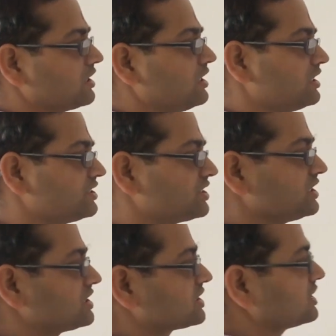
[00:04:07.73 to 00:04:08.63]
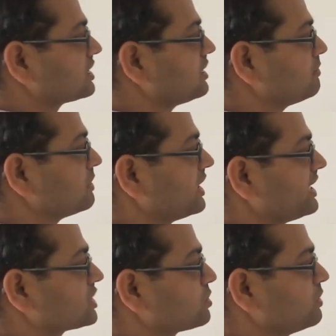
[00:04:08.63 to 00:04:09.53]
That is, it is nothing but
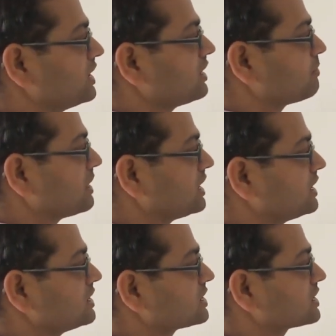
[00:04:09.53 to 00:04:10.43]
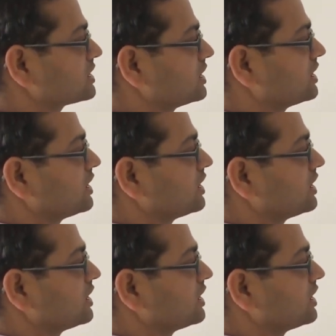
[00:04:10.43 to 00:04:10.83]
x square minus